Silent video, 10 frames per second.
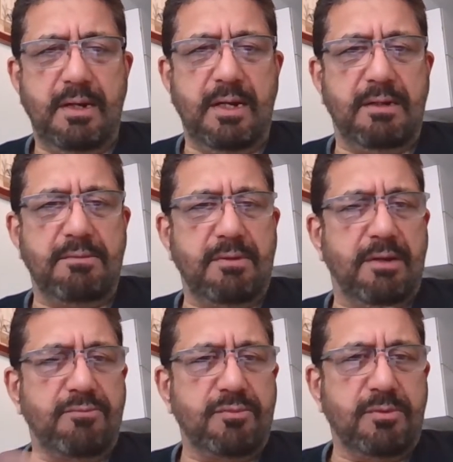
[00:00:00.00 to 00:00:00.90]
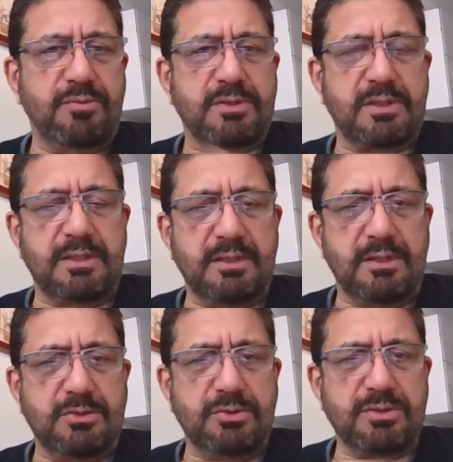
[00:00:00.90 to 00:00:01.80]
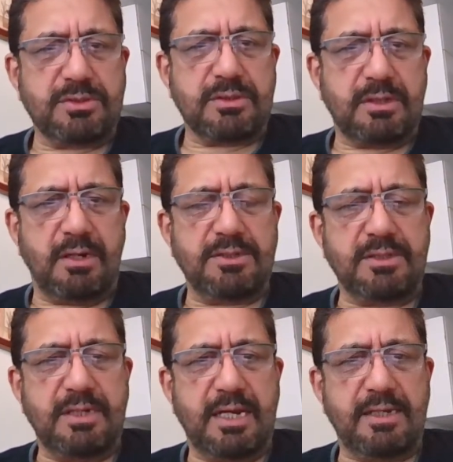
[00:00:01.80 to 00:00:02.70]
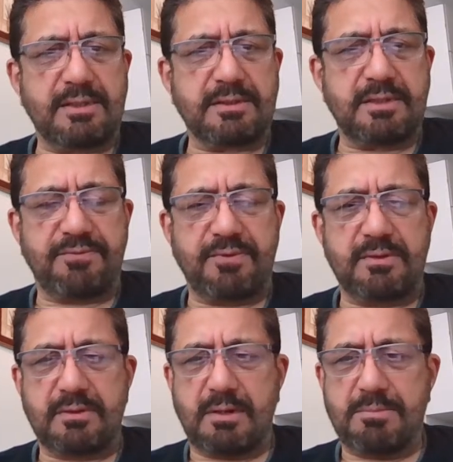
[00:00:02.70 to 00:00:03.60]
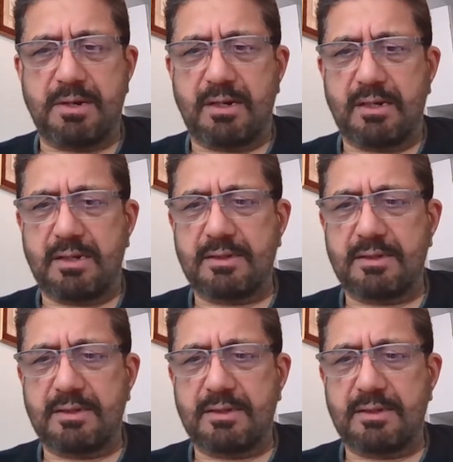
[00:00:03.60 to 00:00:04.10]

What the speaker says: and obviously, Jewish religion has different Kabbalah,